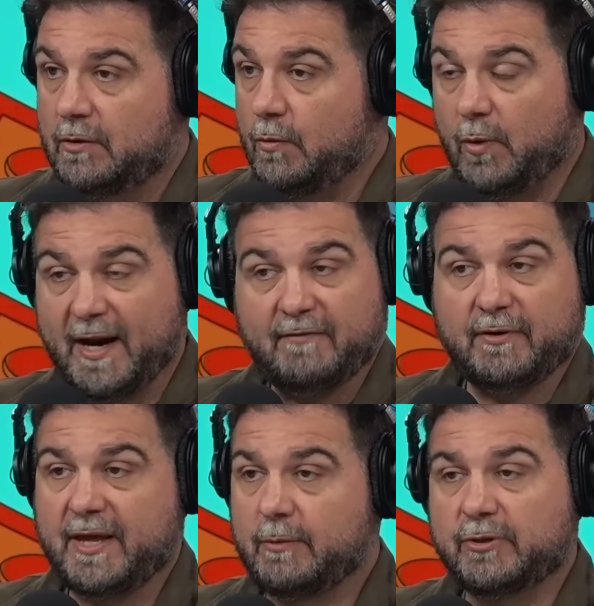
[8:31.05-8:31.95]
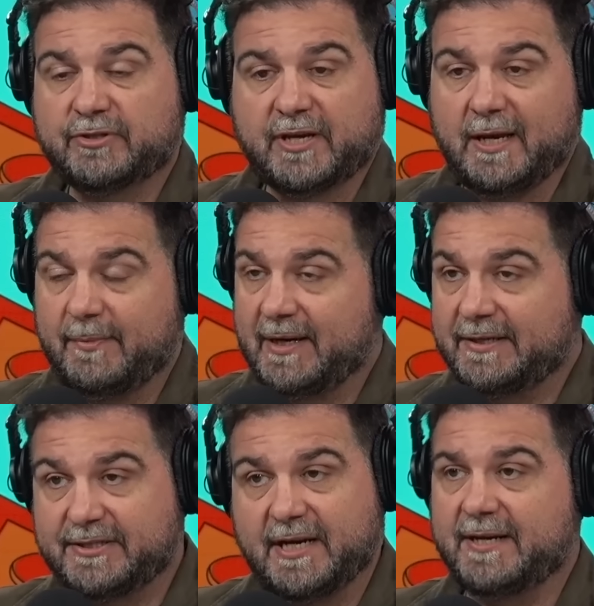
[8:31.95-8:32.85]
Whatever they were
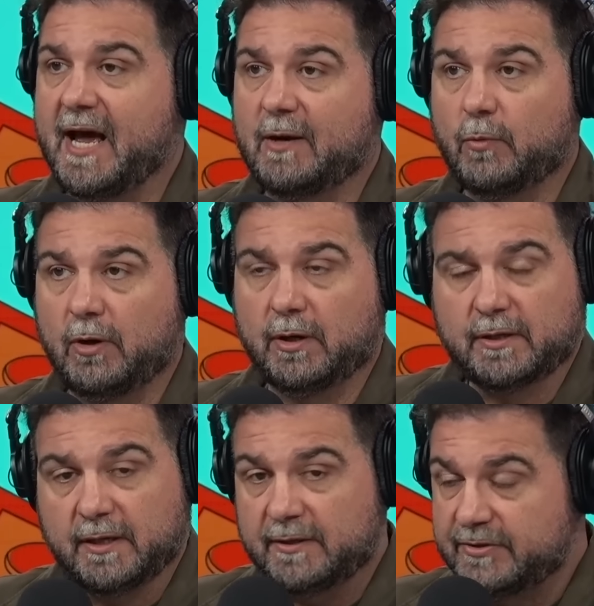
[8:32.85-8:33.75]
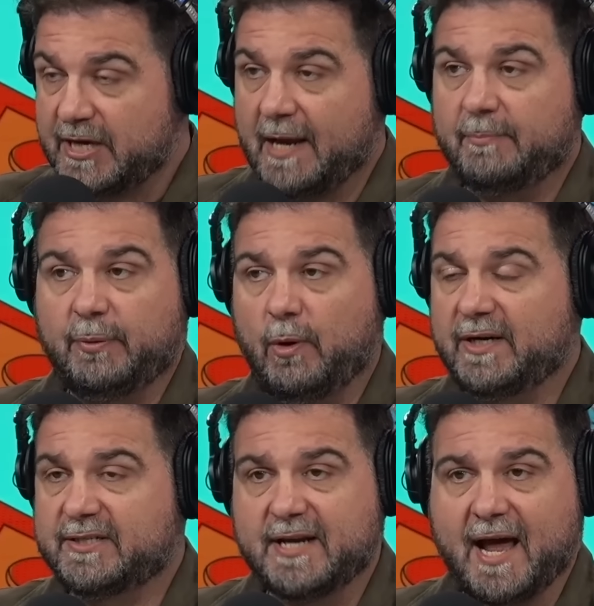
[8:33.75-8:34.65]
scheming did not work. 10
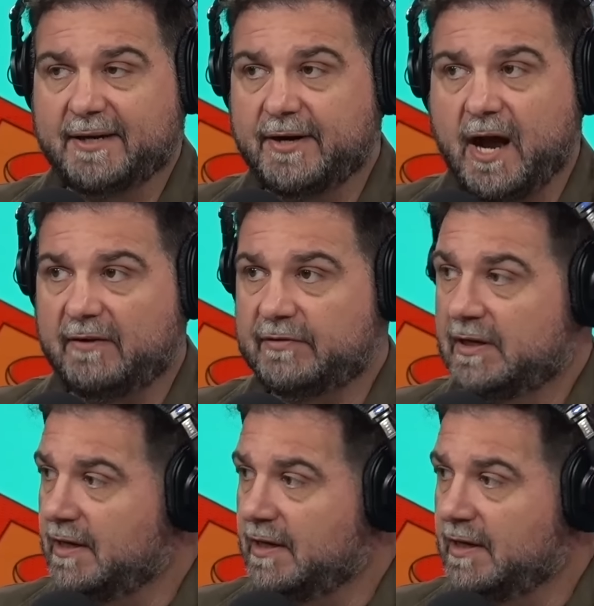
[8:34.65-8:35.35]
points, not enough.